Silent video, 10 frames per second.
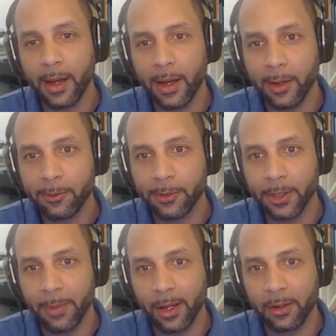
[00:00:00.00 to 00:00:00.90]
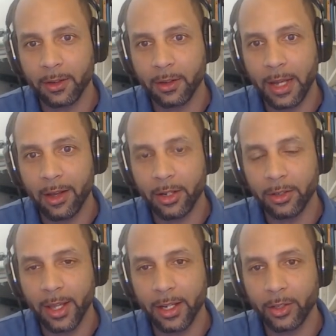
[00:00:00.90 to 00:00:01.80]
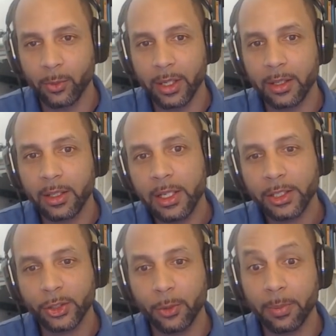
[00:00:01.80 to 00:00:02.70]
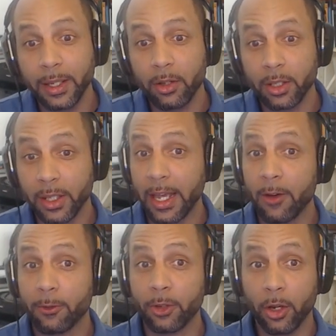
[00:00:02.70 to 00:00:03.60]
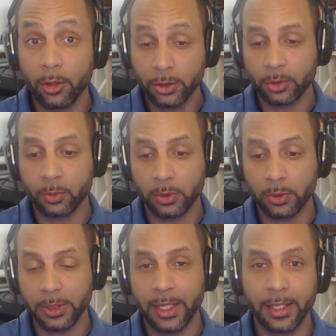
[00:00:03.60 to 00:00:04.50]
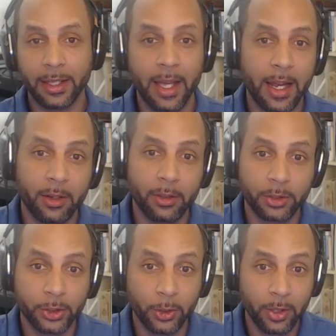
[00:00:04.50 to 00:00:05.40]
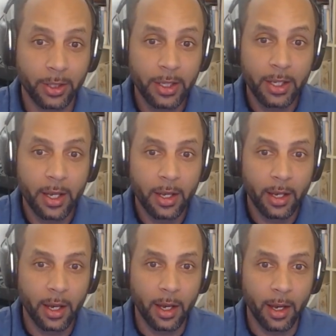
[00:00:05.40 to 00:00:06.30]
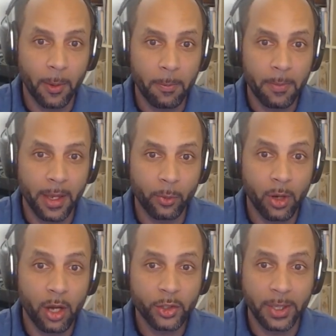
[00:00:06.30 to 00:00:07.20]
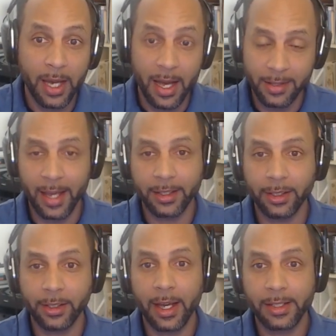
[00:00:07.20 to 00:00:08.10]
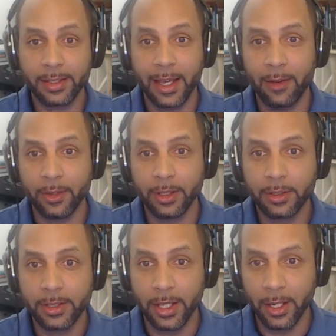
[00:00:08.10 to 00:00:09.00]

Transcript: feedback on how to do that as well. So be on the lookout for those. We'll be getting that out shortly. And we'll also be contacting you guys that haven't set up